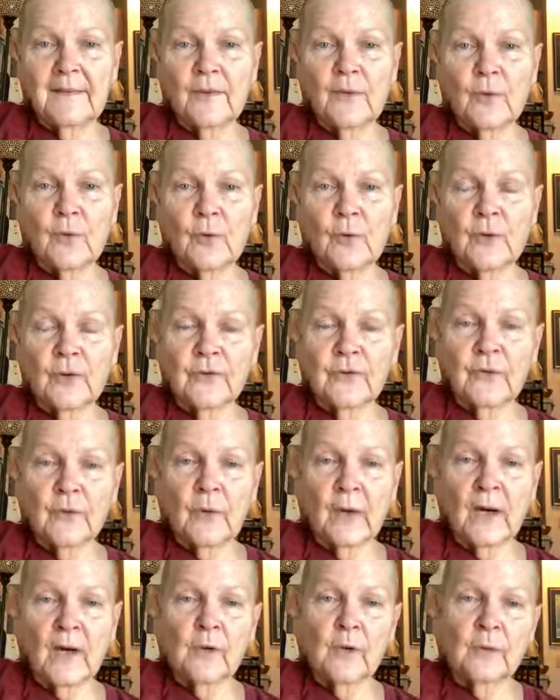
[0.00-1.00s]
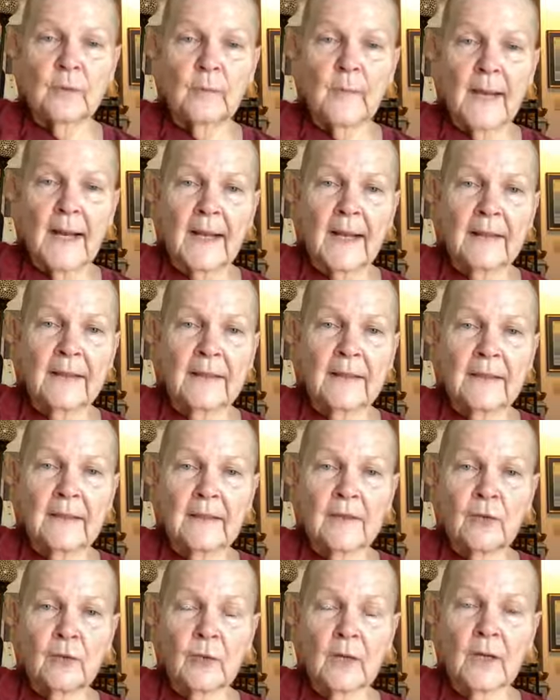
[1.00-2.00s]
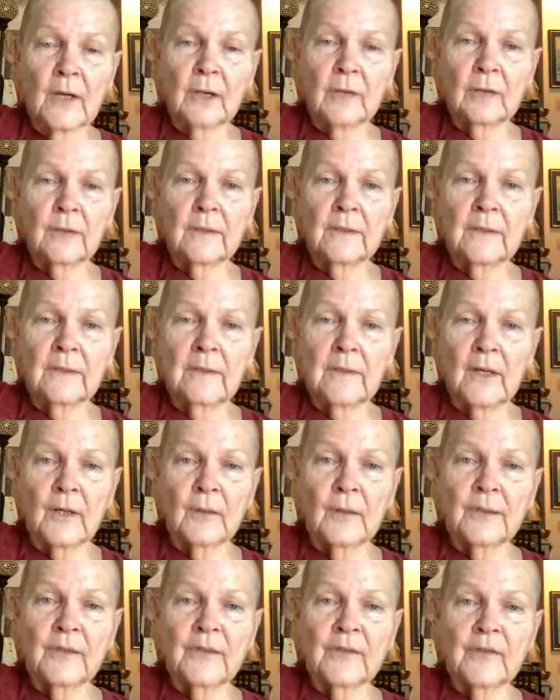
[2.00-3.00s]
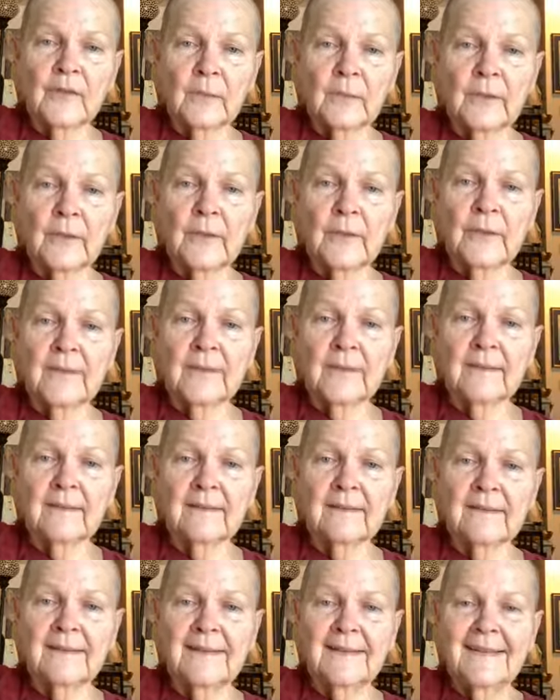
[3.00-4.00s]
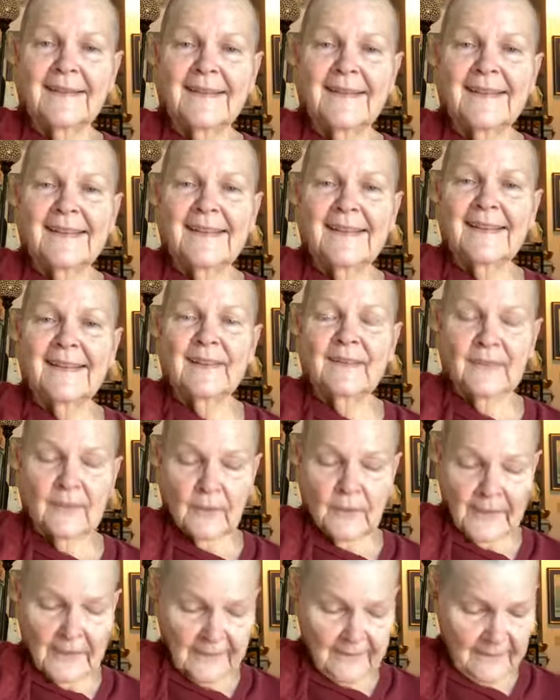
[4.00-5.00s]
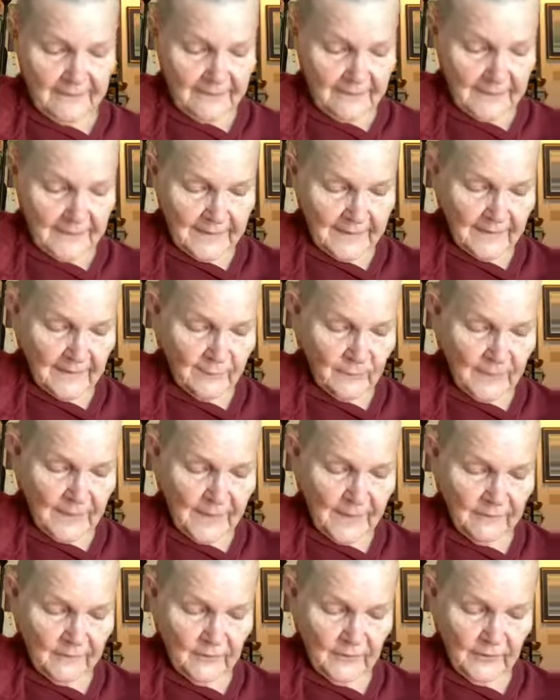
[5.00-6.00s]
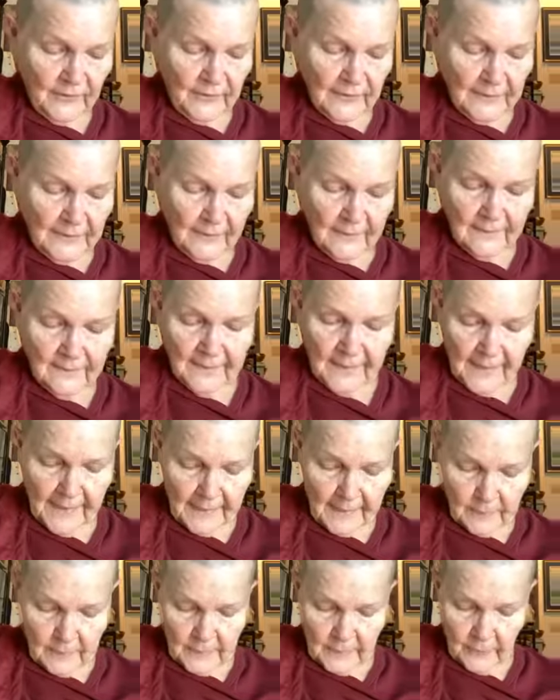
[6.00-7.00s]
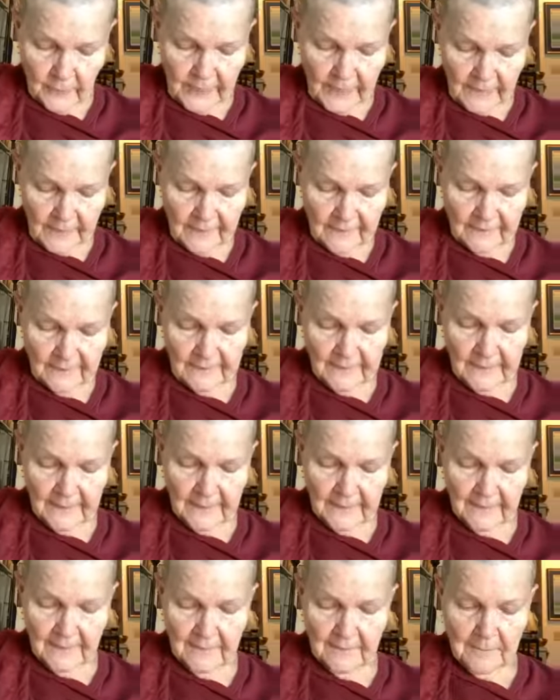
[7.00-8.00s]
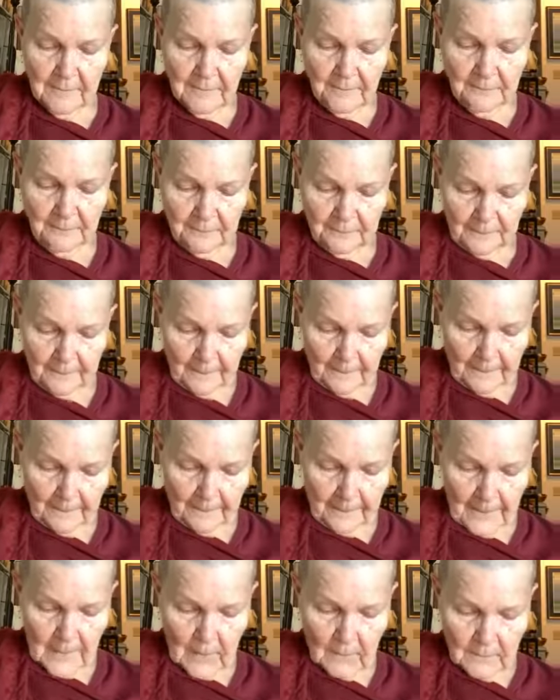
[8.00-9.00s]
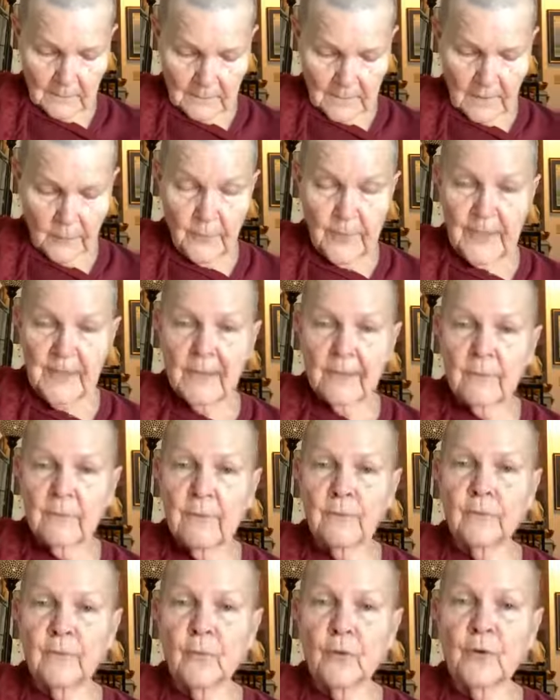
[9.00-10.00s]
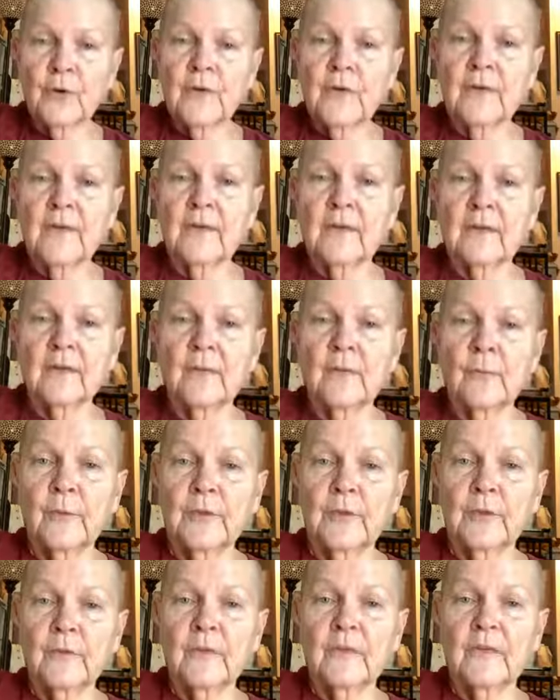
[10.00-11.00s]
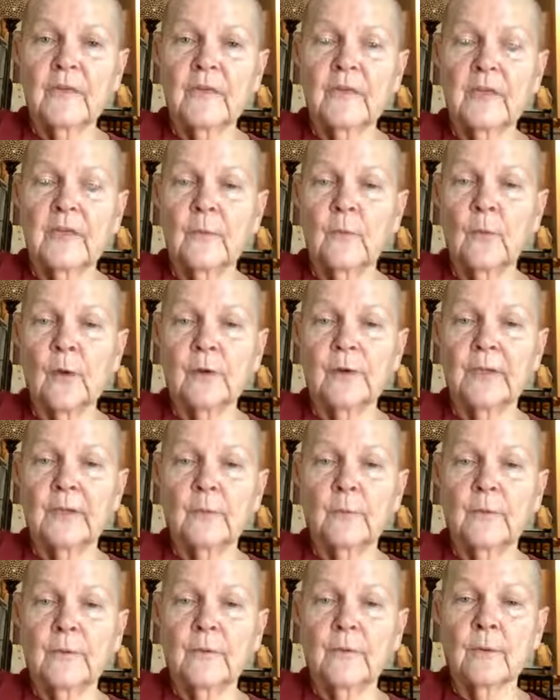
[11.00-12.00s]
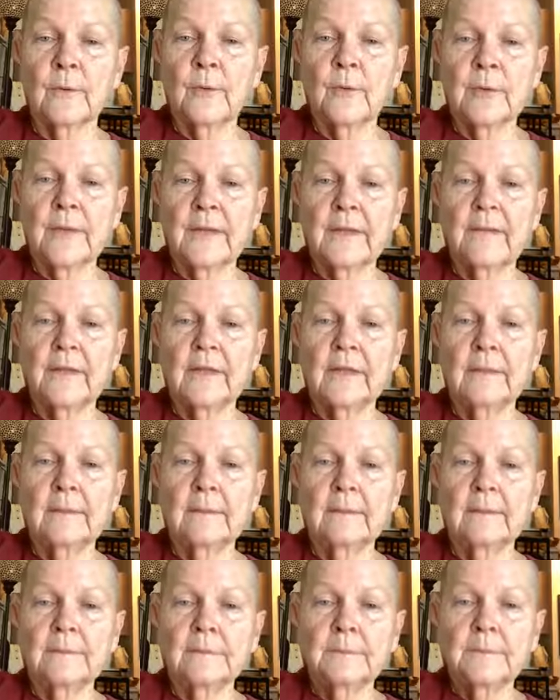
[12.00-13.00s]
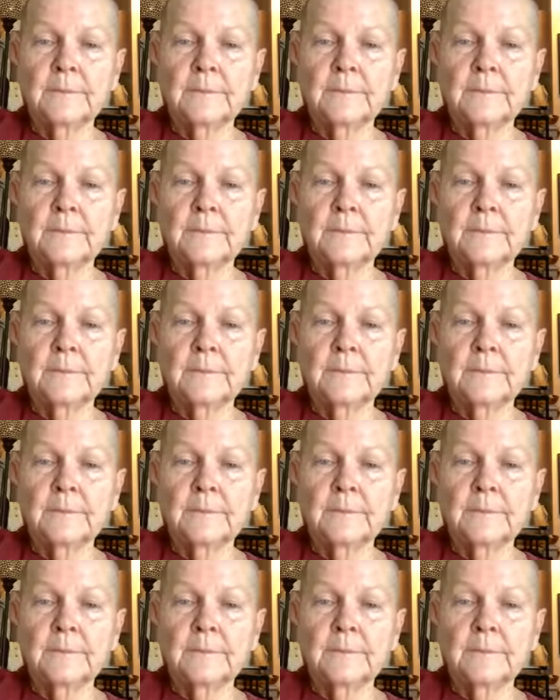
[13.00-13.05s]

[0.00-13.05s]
the doors to our own mind and to our own experience. So let's sit. We have just a little time, but we can sit. And we never force this. When you're sitting working with your breathing,